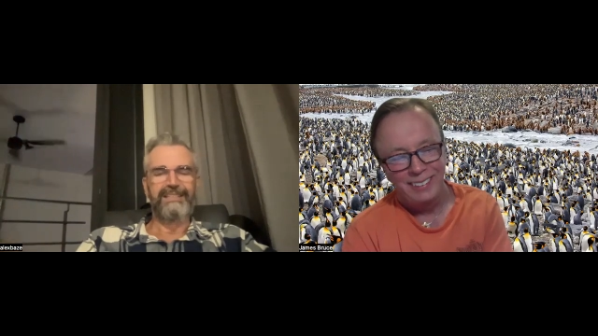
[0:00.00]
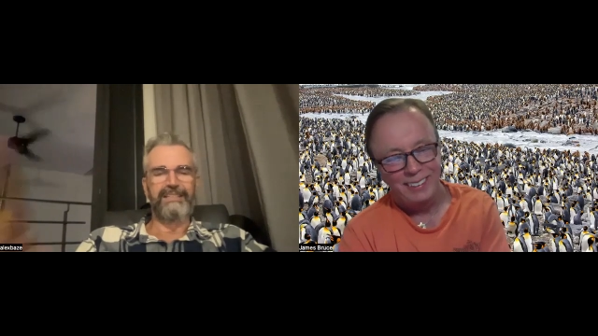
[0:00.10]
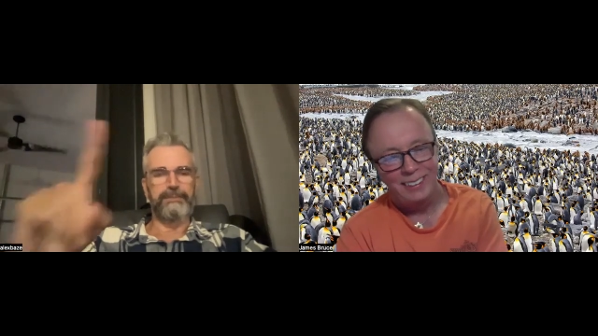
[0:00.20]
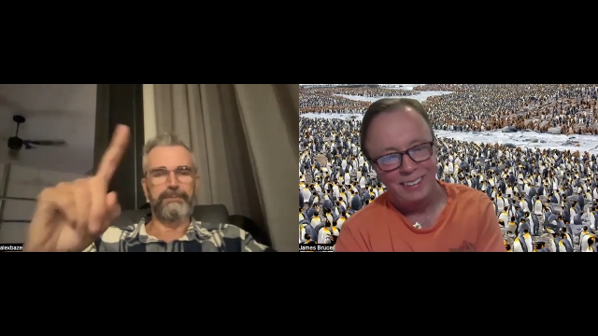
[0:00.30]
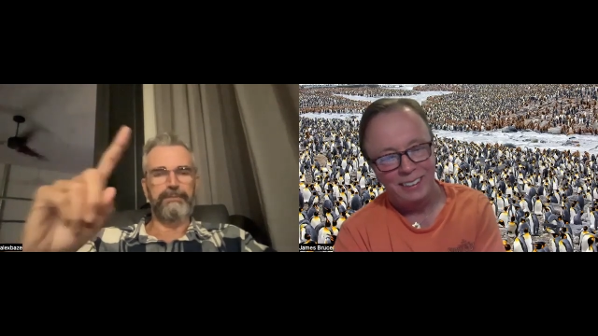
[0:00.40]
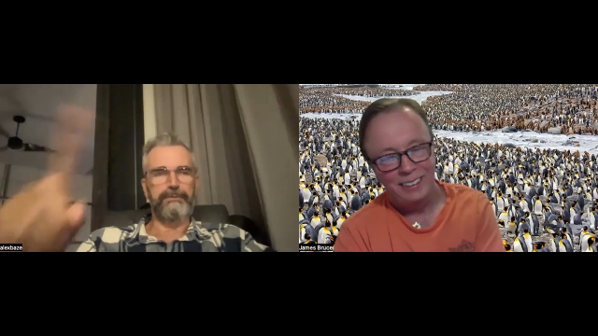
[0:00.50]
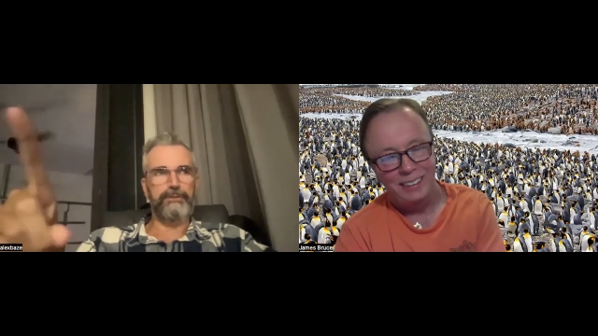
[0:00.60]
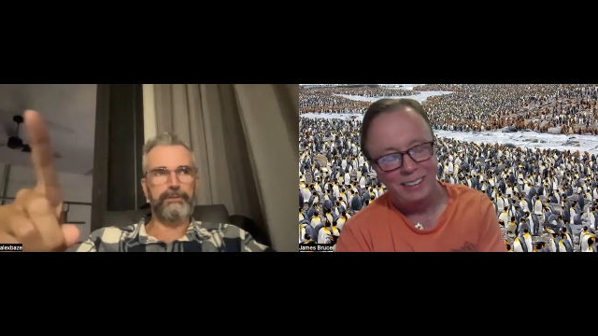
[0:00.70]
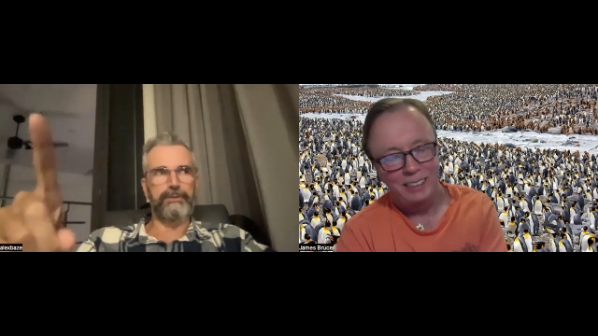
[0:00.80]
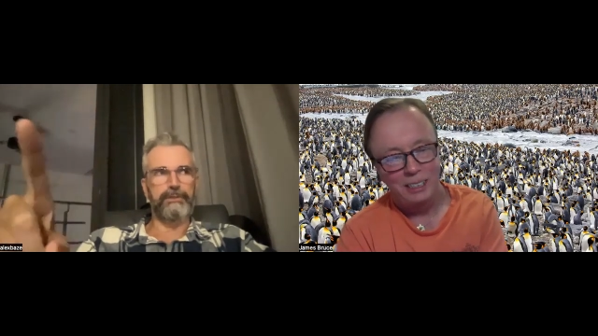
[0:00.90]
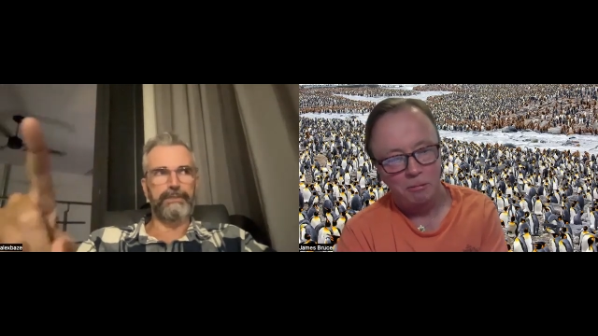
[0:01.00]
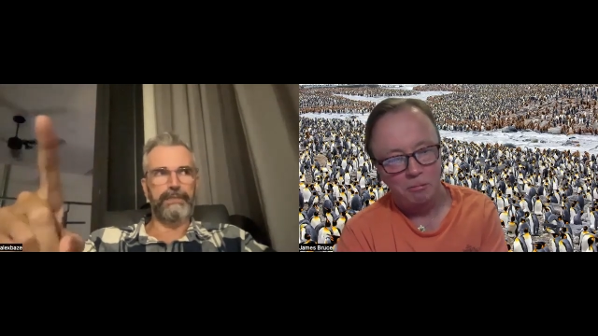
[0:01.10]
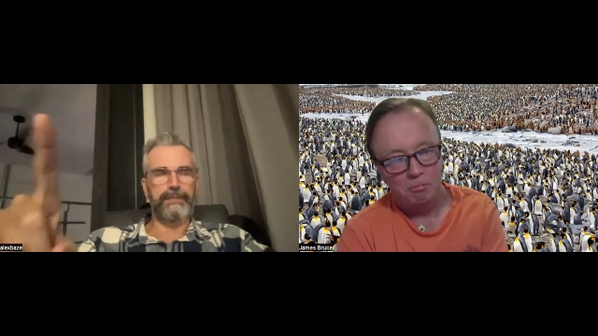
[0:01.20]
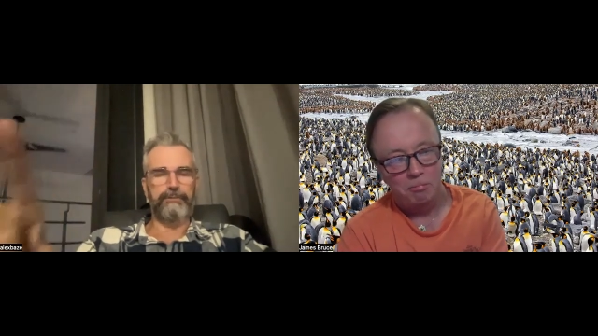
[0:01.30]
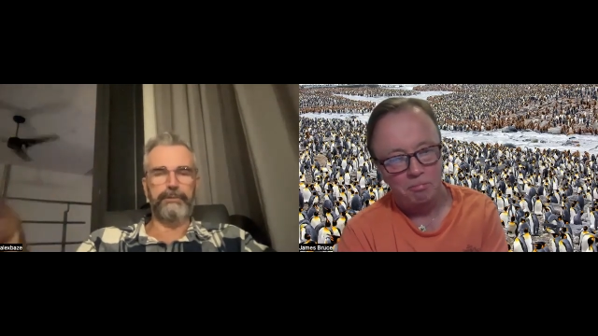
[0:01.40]
Speaker 1: And it's my first cold in
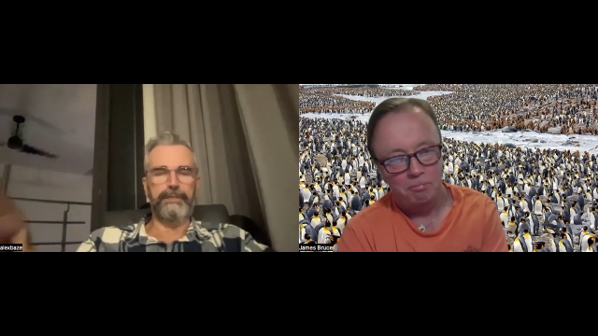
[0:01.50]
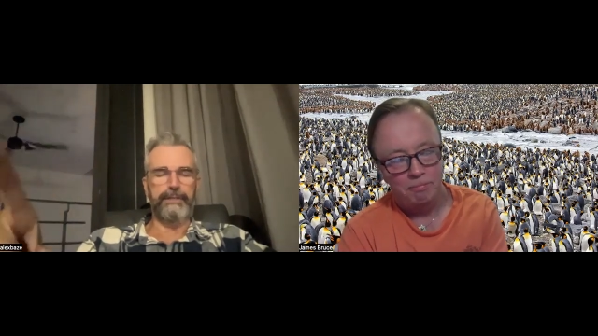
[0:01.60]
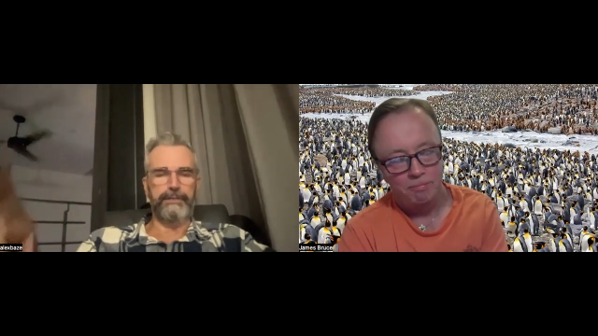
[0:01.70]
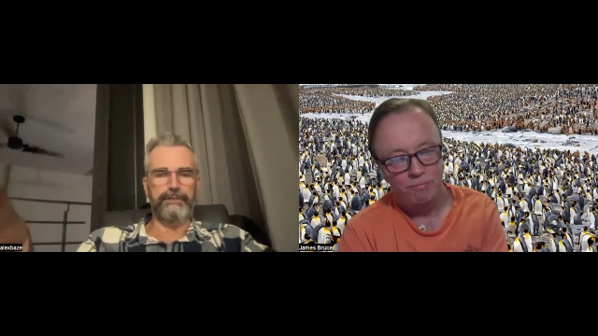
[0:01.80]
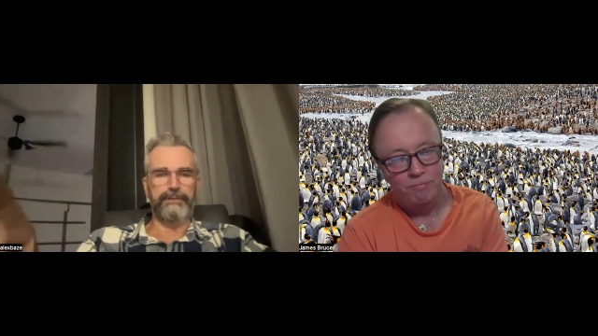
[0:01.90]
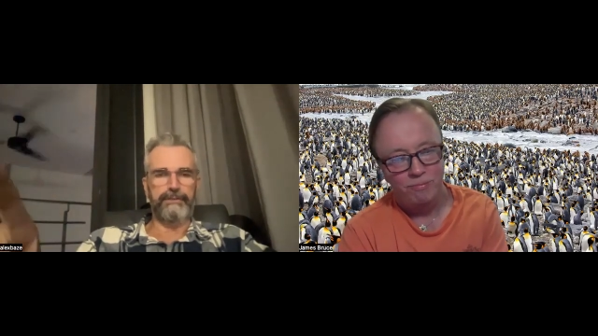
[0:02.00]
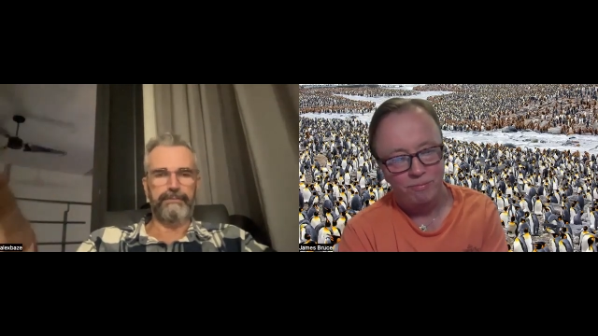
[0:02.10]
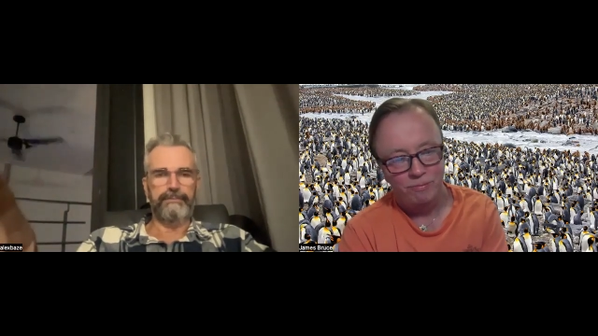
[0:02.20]
like three years